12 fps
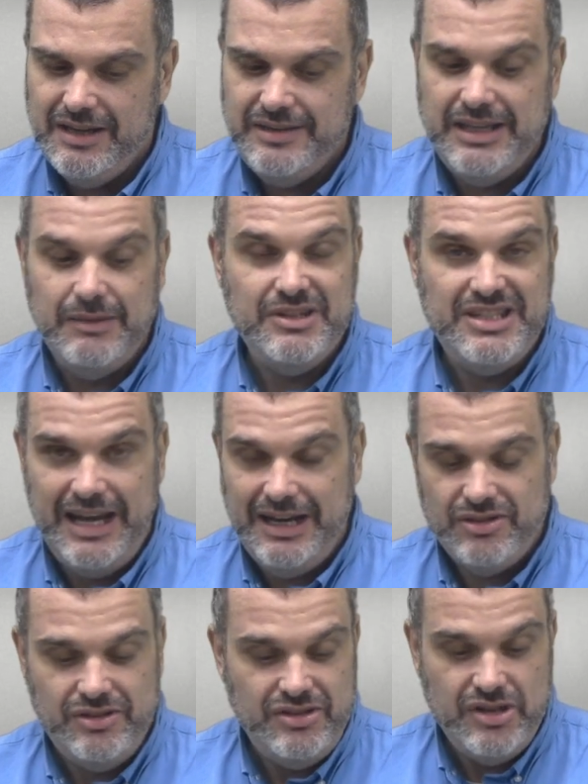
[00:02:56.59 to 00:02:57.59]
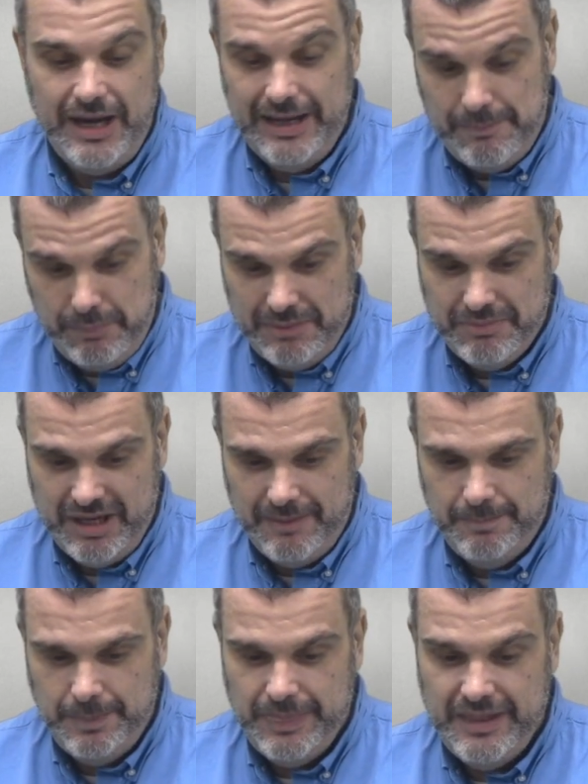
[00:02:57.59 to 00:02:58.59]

that it was actually not a pumpkin.